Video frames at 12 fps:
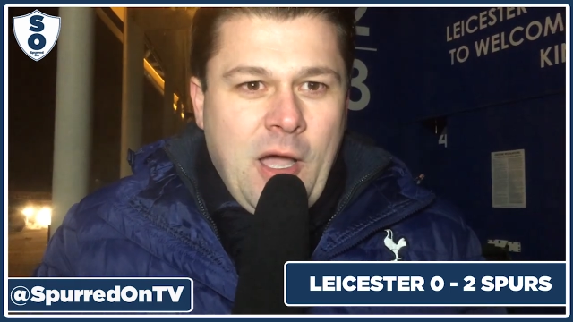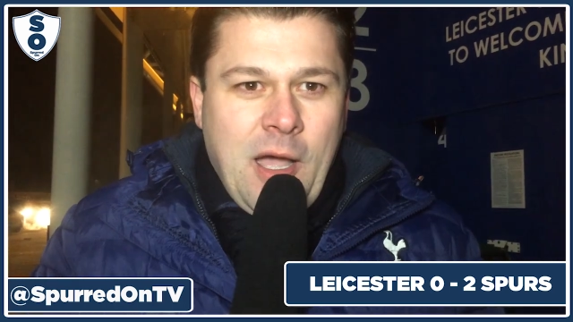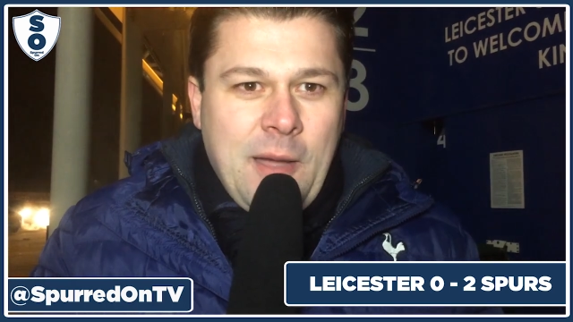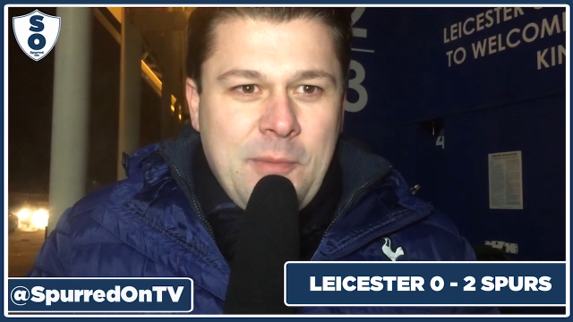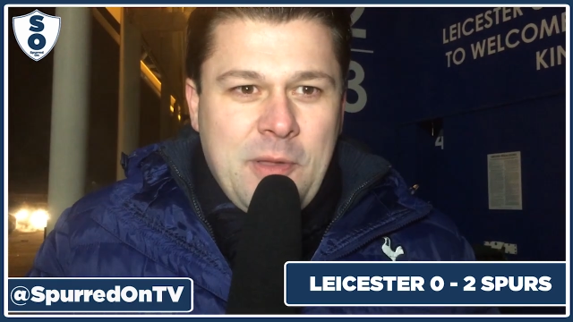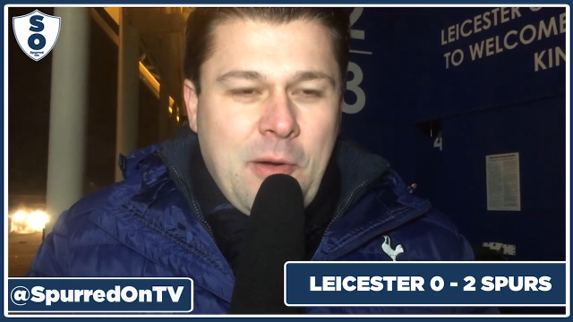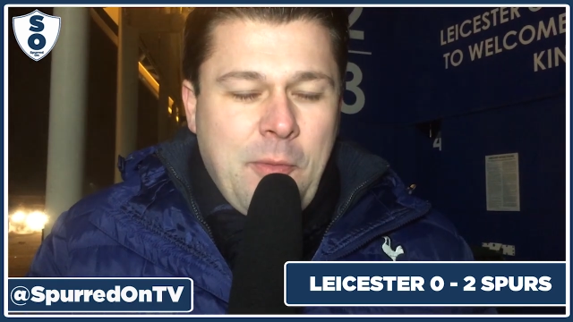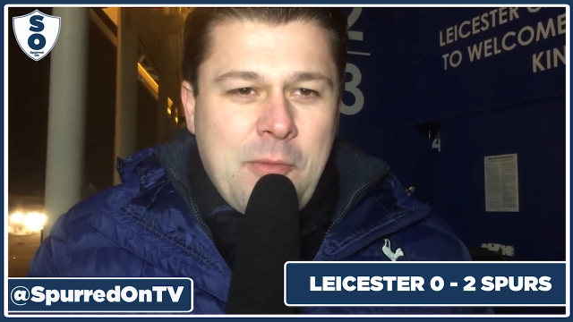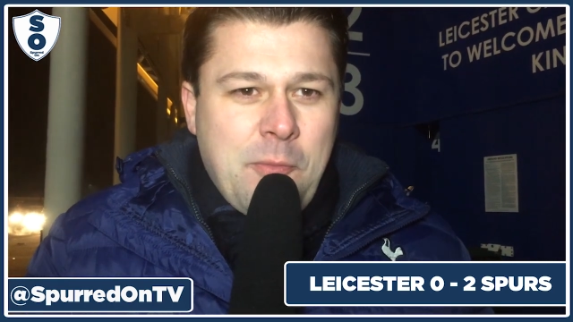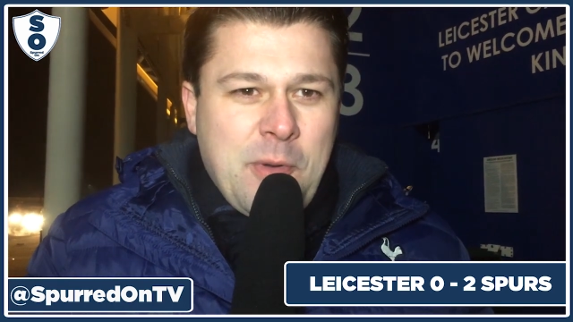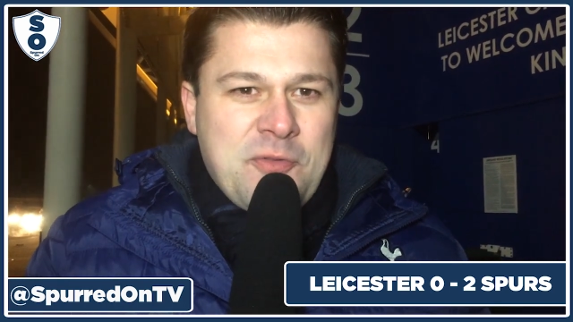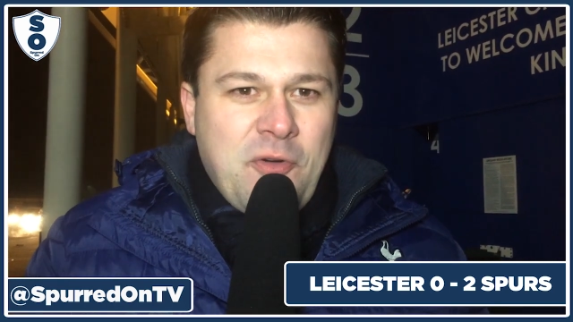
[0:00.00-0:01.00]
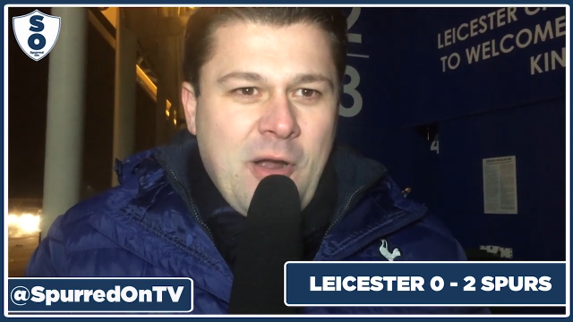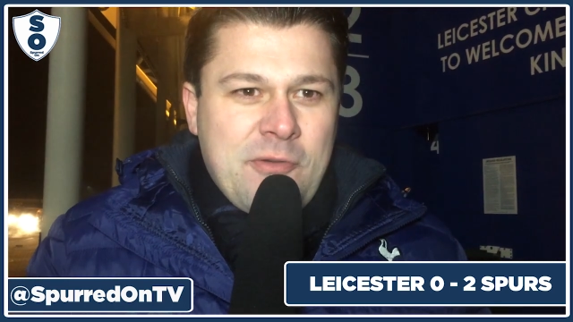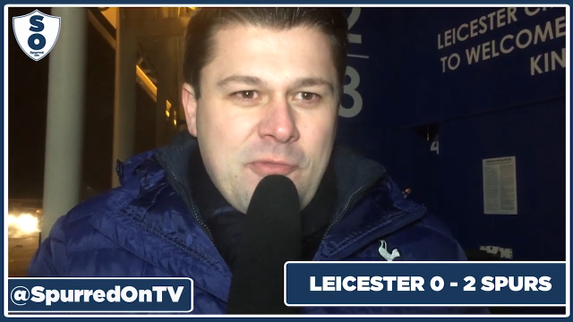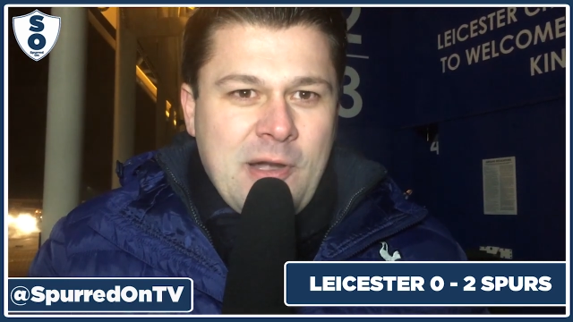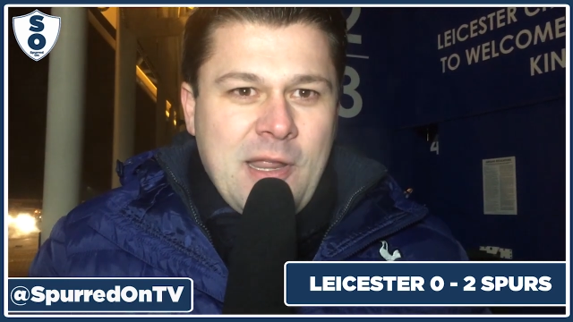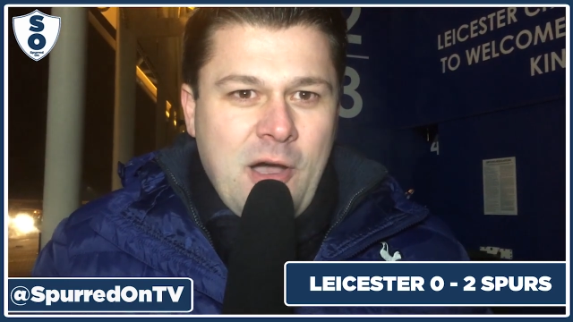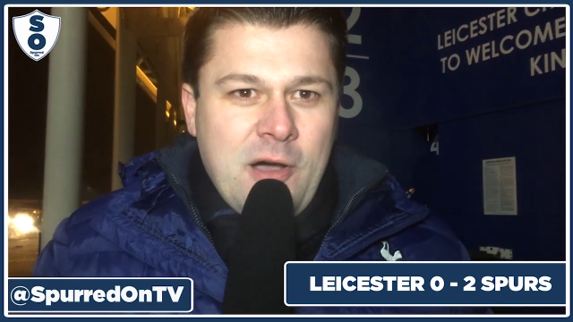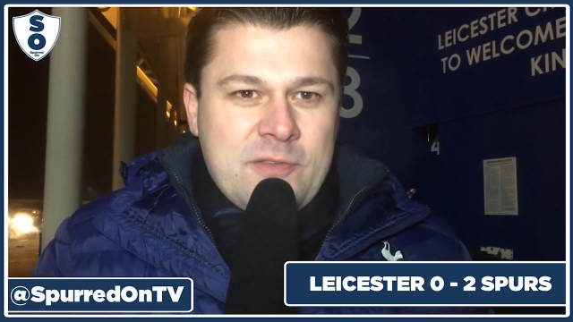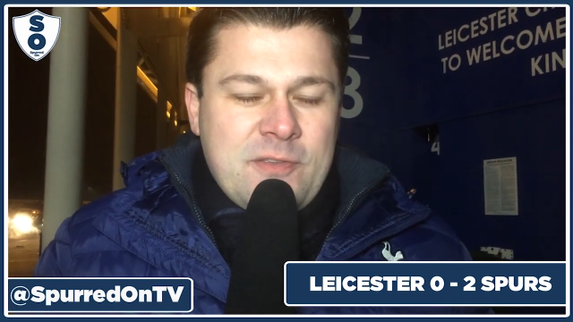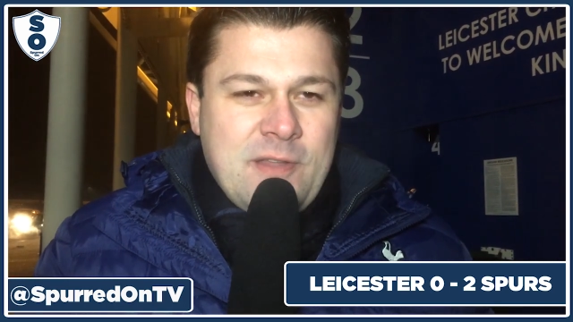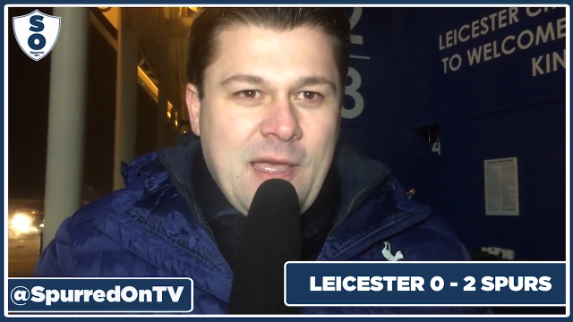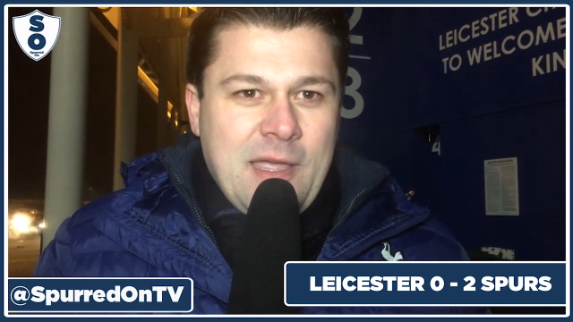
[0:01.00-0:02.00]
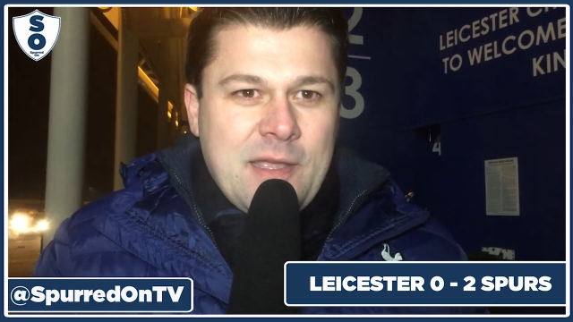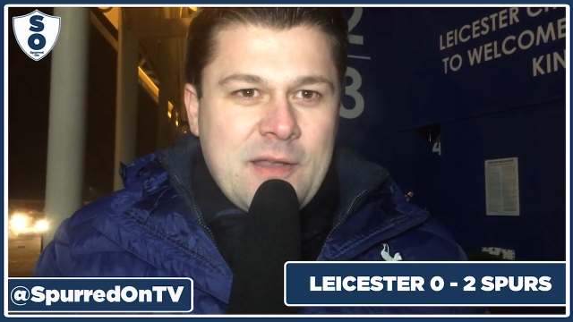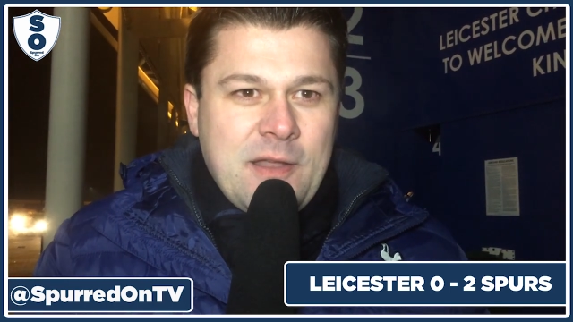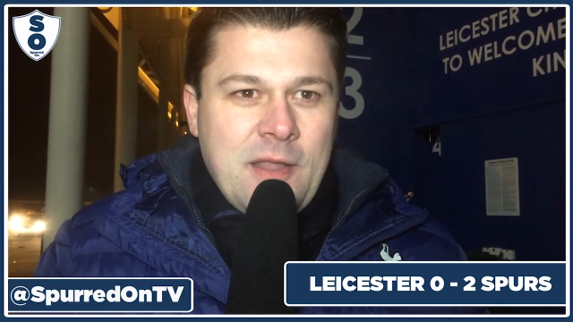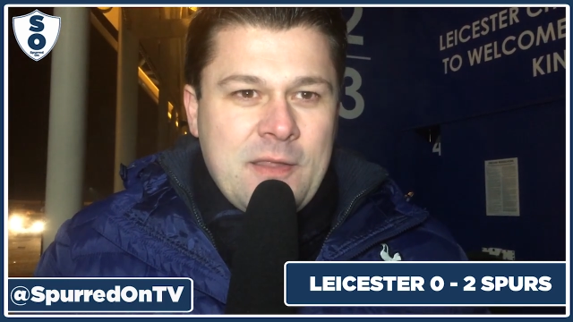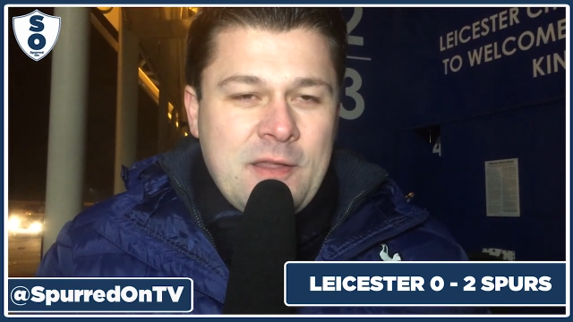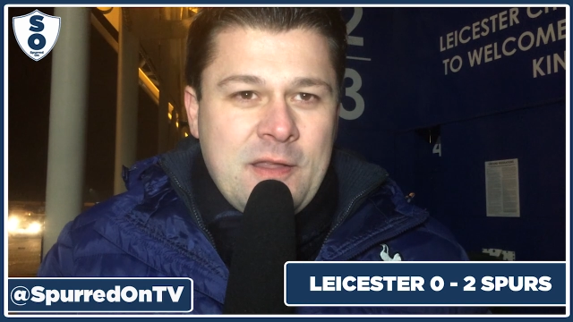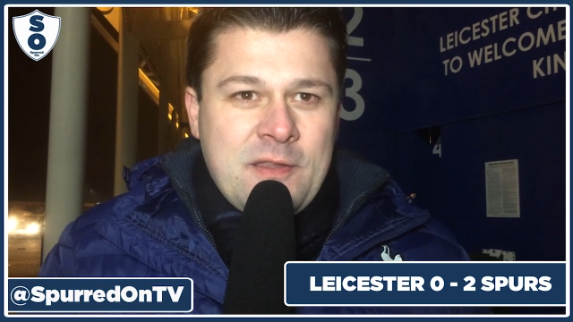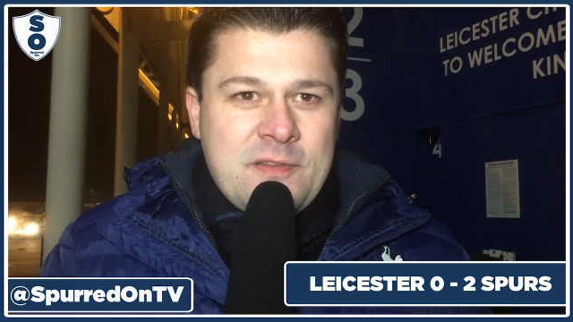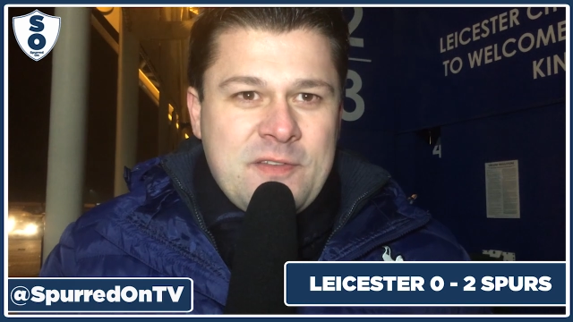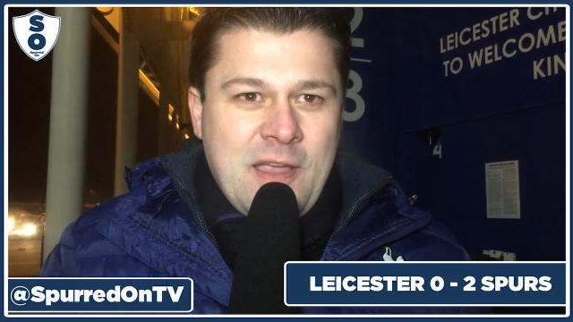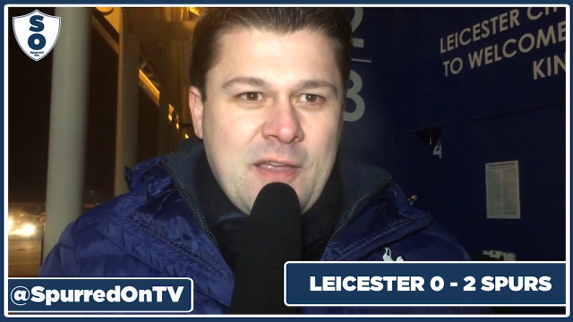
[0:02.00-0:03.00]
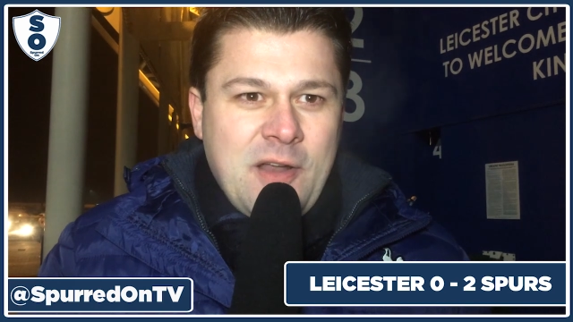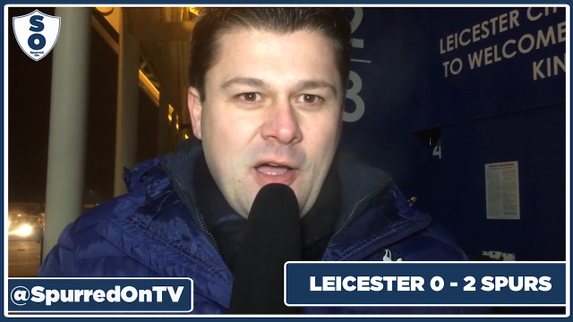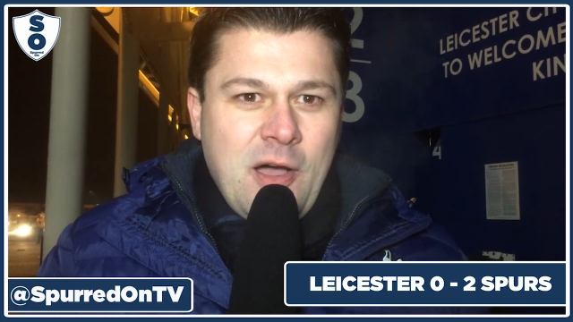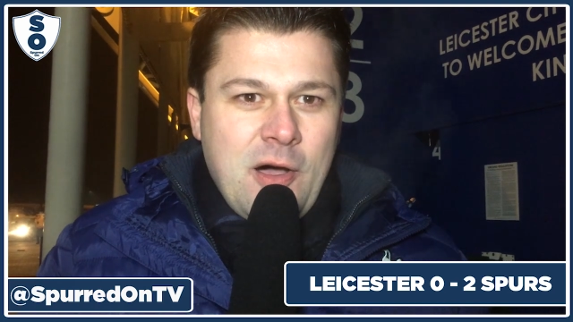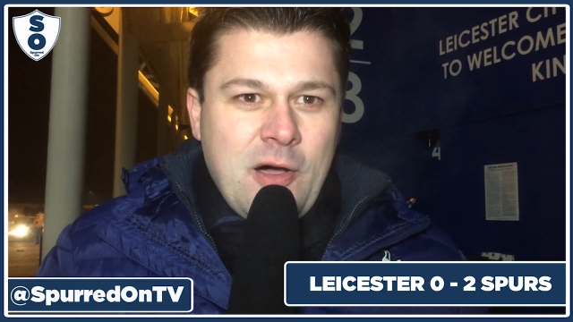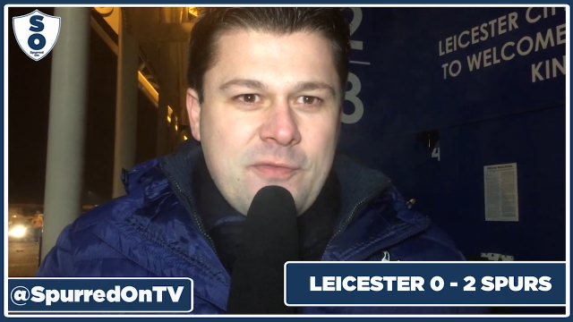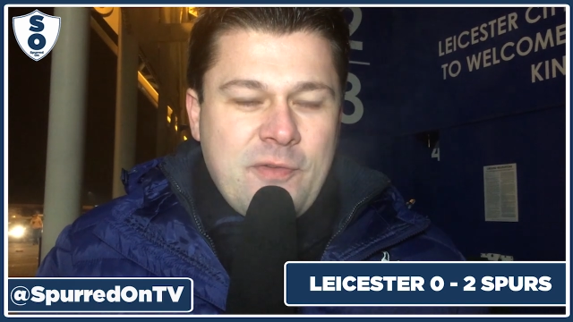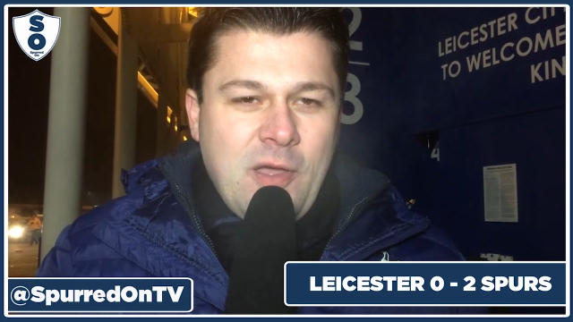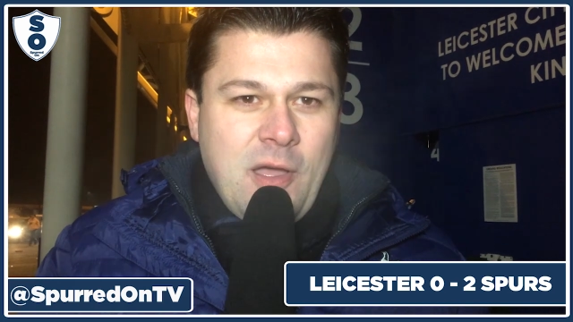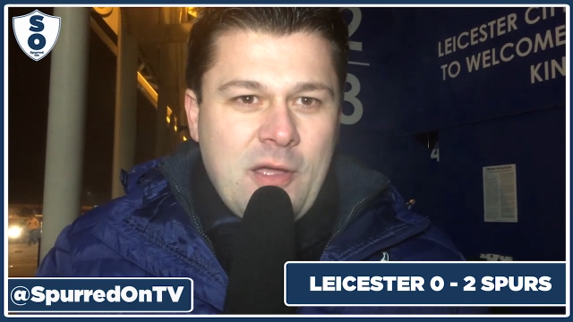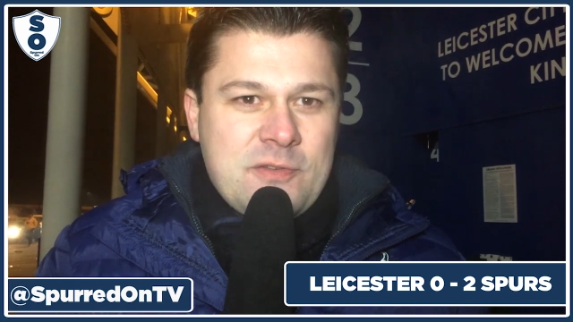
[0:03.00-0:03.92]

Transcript: Um, you know, we, we tried really hard today, and, and the second half